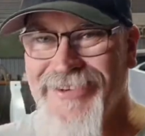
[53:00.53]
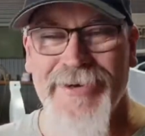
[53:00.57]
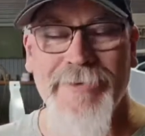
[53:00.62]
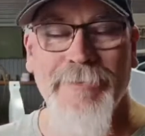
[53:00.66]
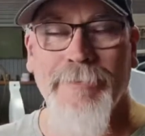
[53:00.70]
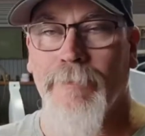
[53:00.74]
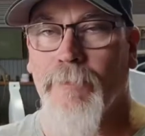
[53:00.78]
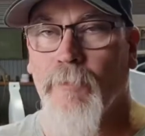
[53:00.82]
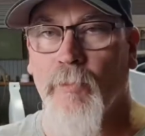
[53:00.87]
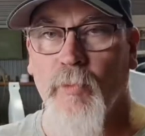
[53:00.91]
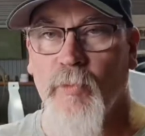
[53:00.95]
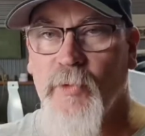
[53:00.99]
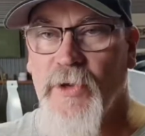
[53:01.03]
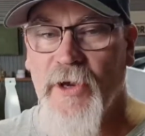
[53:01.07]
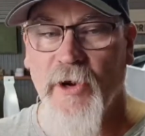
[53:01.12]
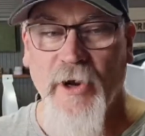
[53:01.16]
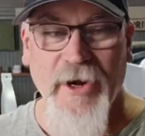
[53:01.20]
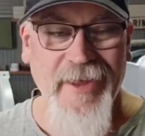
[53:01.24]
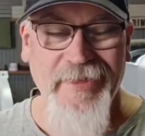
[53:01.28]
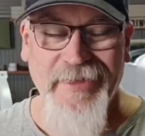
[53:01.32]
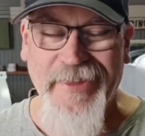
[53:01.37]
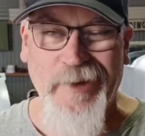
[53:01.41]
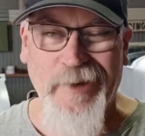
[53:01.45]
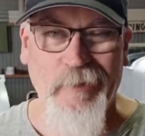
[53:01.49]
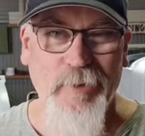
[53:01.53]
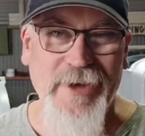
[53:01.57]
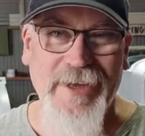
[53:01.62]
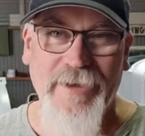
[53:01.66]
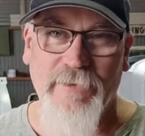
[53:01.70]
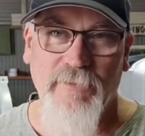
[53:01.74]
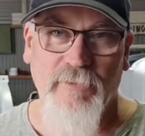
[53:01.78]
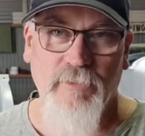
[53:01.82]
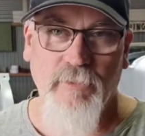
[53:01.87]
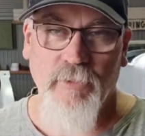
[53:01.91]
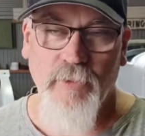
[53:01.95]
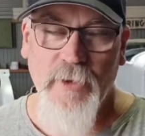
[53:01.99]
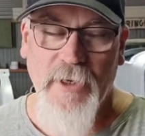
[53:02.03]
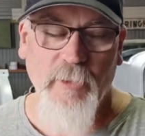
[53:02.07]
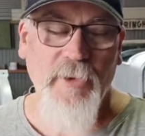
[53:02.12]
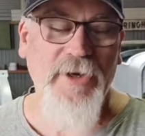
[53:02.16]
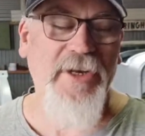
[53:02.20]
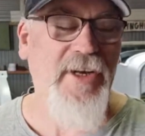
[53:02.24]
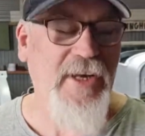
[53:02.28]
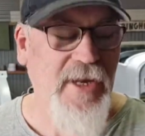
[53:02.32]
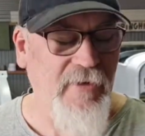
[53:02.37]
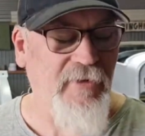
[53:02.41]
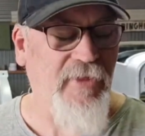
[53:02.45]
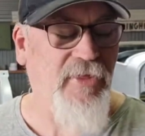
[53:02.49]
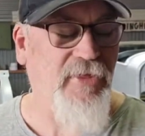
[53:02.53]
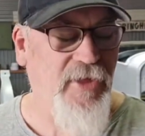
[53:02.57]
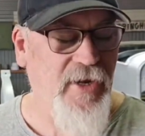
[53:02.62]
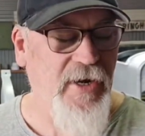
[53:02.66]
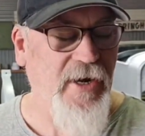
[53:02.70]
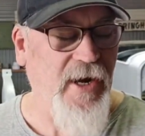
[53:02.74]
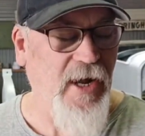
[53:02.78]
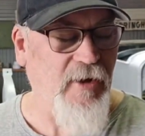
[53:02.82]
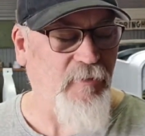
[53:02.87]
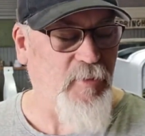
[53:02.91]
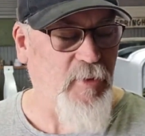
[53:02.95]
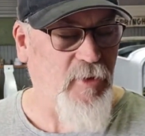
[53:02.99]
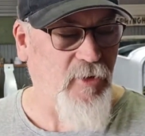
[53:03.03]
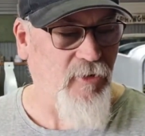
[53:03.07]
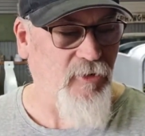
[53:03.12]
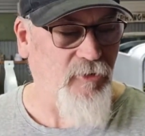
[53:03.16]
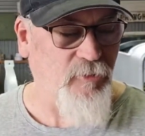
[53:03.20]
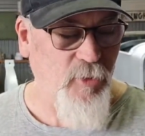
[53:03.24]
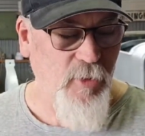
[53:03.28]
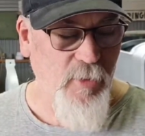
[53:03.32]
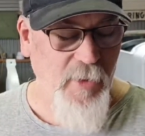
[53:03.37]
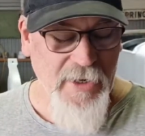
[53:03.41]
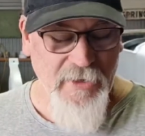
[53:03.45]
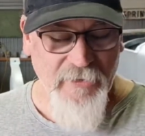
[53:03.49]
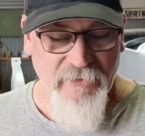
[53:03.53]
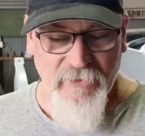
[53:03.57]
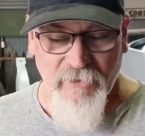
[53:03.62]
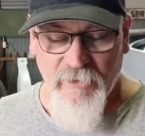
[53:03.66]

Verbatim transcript: didn't. Yeah, I don't think we. Yeah, we didn't have it thin enough because we went